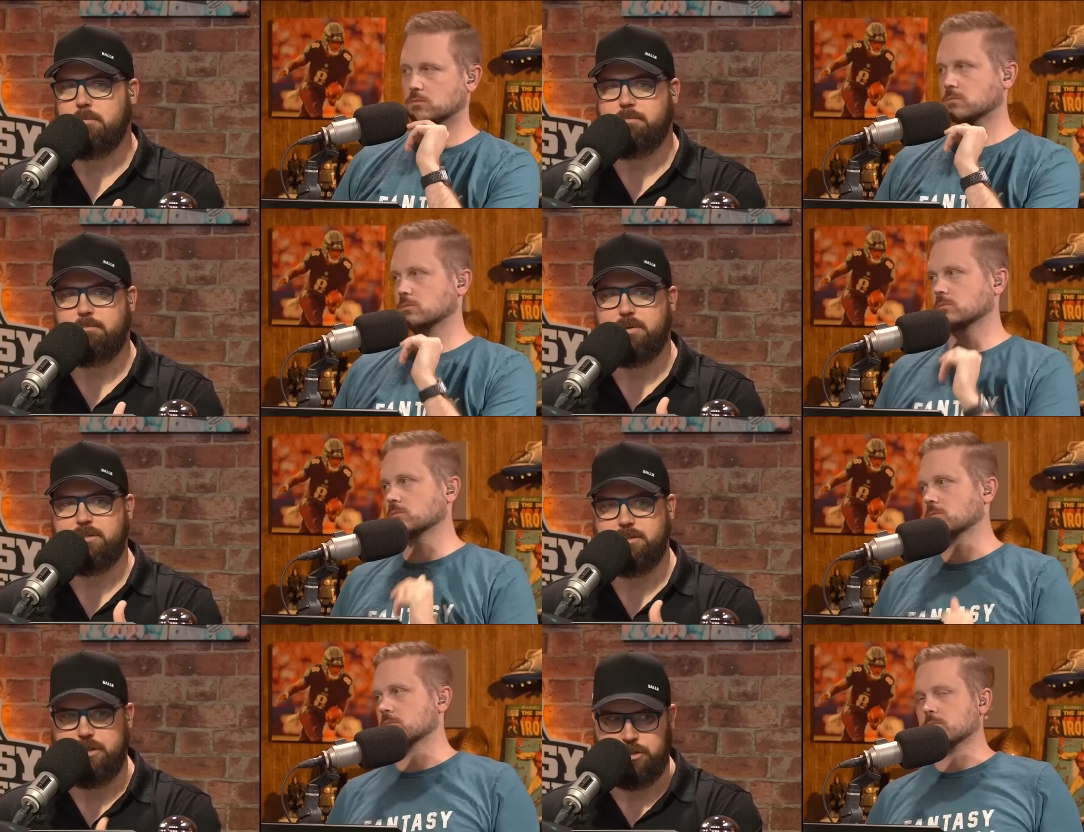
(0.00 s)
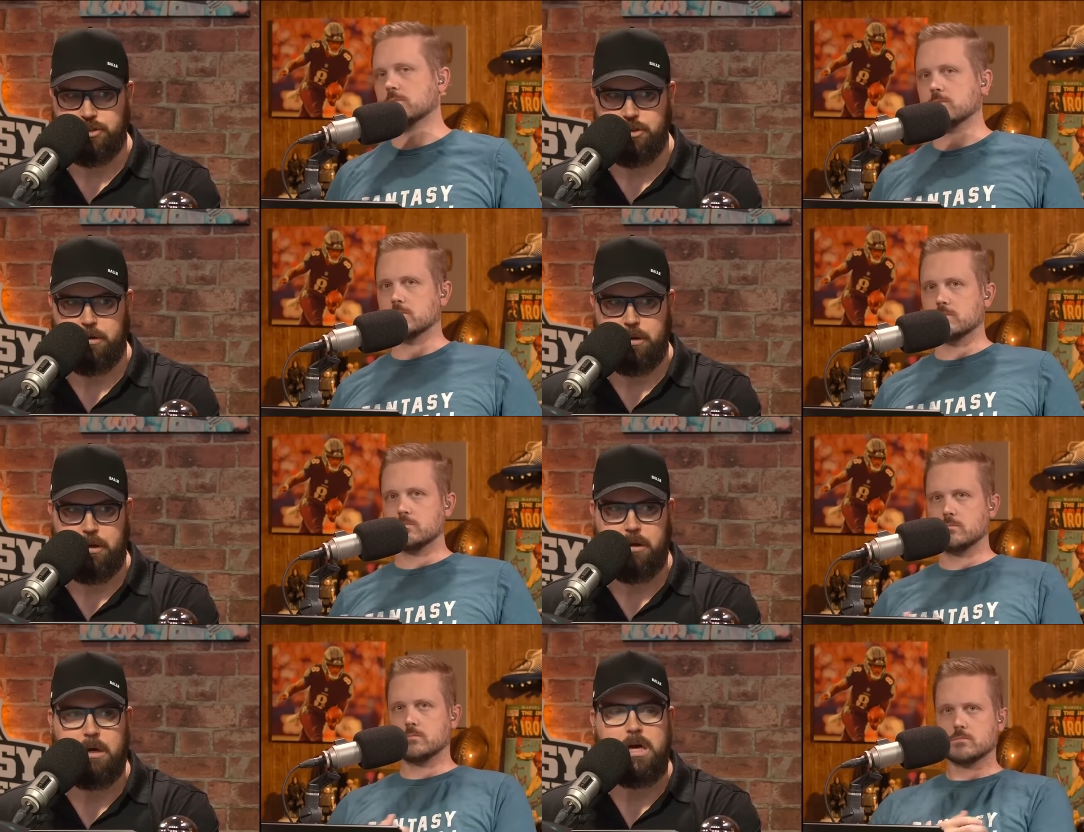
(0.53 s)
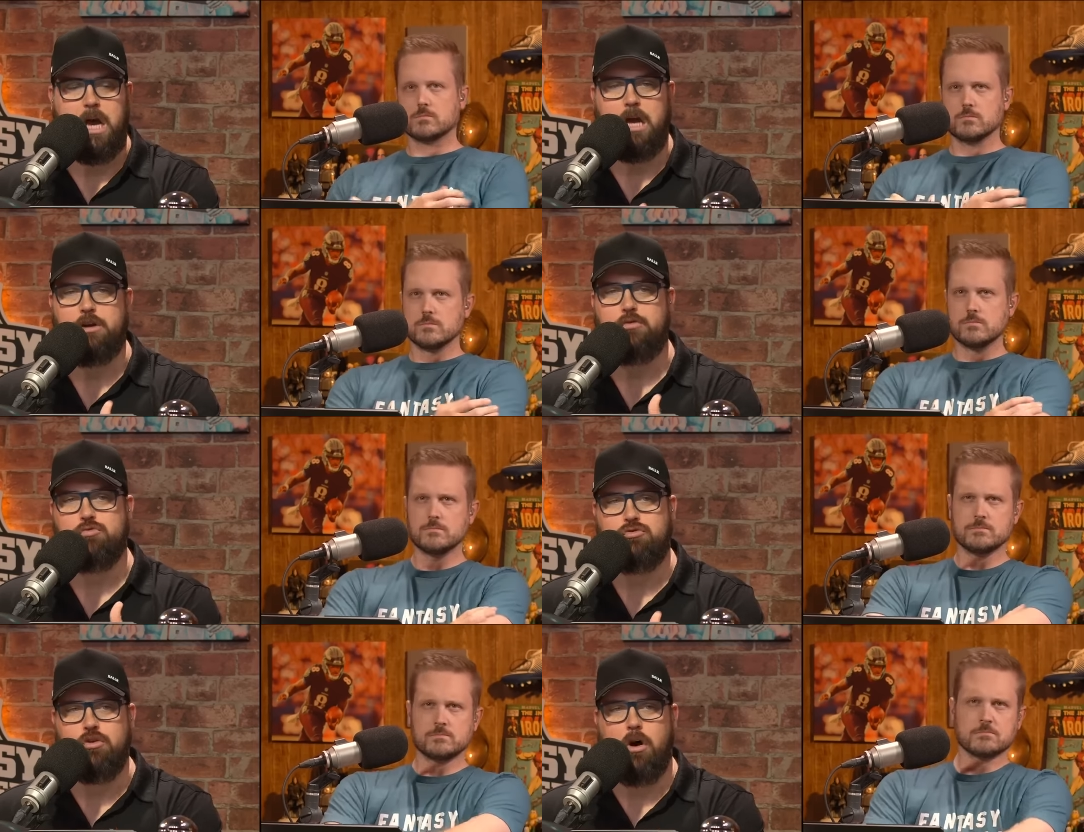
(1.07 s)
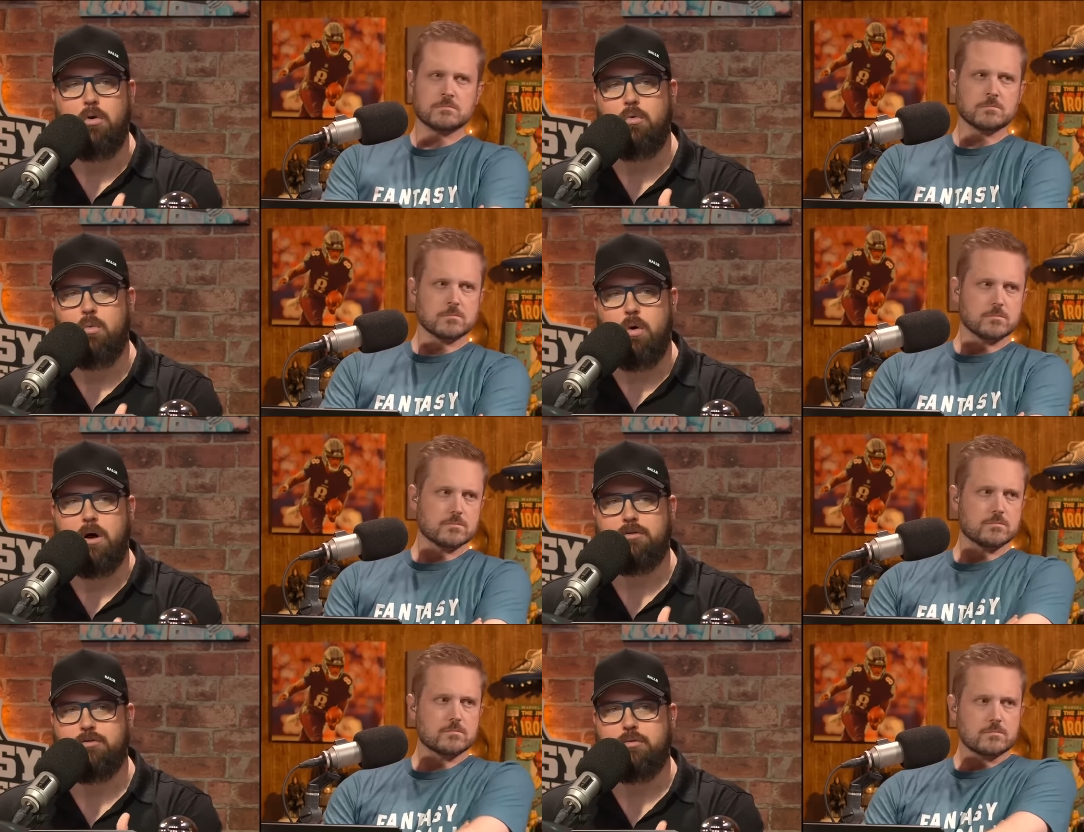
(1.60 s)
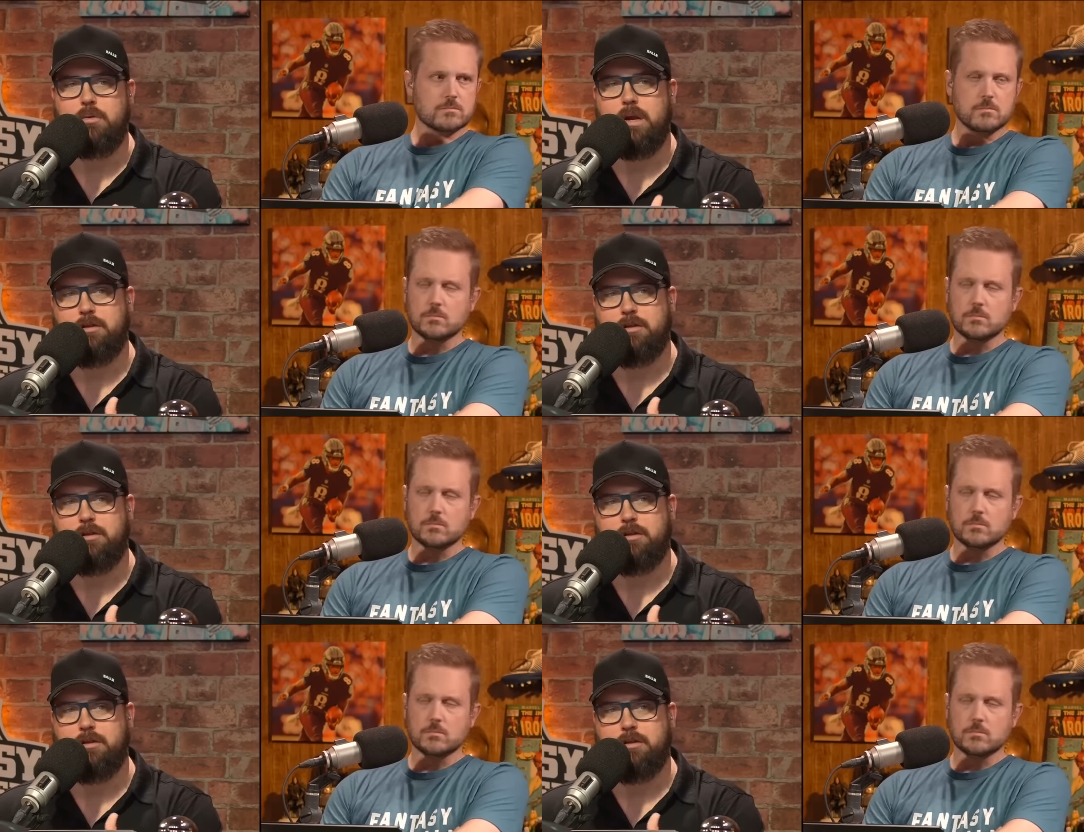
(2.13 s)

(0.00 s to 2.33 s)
Speaker 1: it positionally, and you don't want to